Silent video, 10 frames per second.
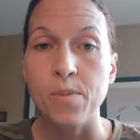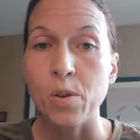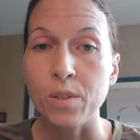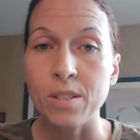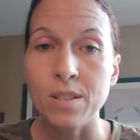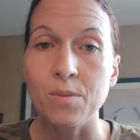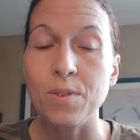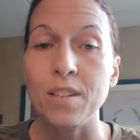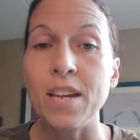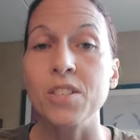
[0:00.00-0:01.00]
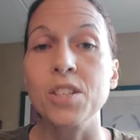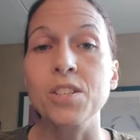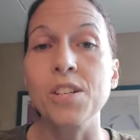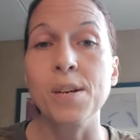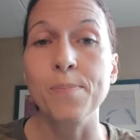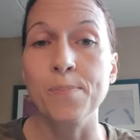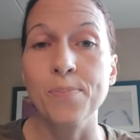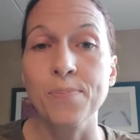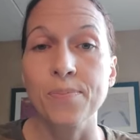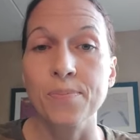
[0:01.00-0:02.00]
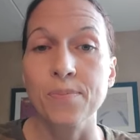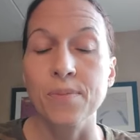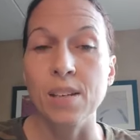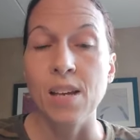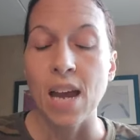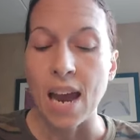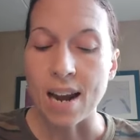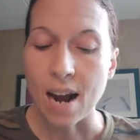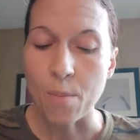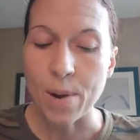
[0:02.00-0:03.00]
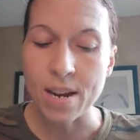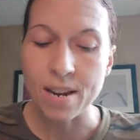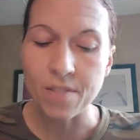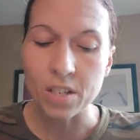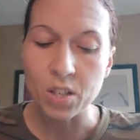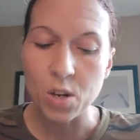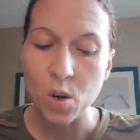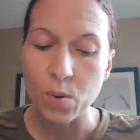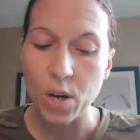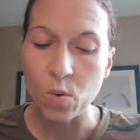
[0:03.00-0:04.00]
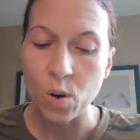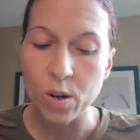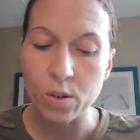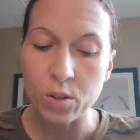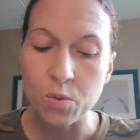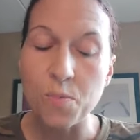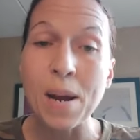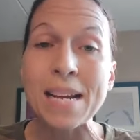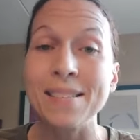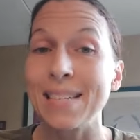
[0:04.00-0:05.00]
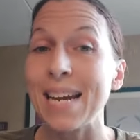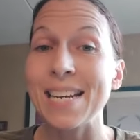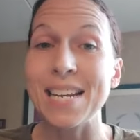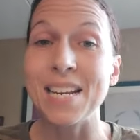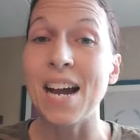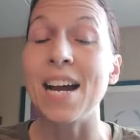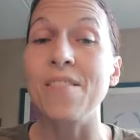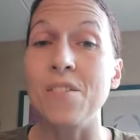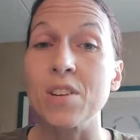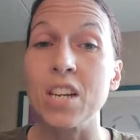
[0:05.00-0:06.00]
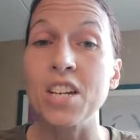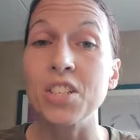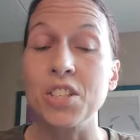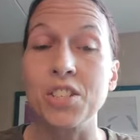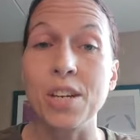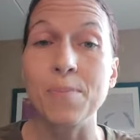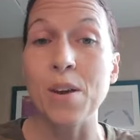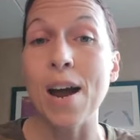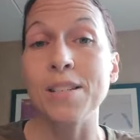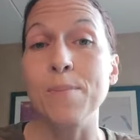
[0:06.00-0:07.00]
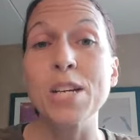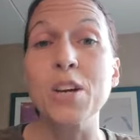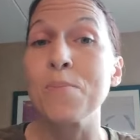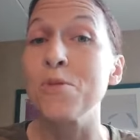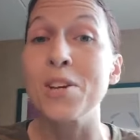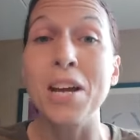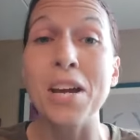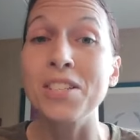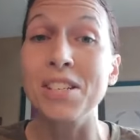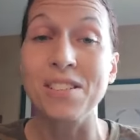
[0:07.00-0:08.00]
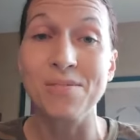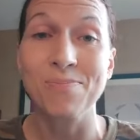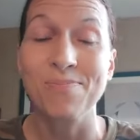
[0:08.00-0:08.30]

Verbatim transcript: No, this is relationship. And how many of us know in order to maintain any kind of a relationship, there has to be communication